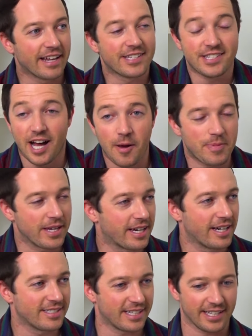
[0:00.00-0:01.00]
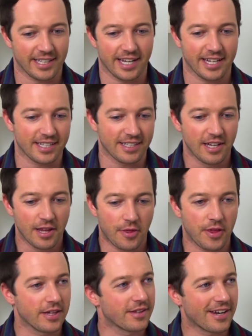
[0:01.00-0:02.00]
it's not because I like
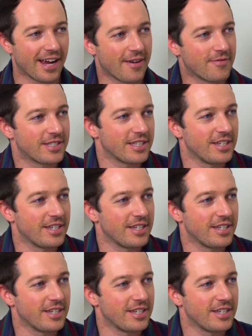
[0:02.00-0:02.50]
think that I have this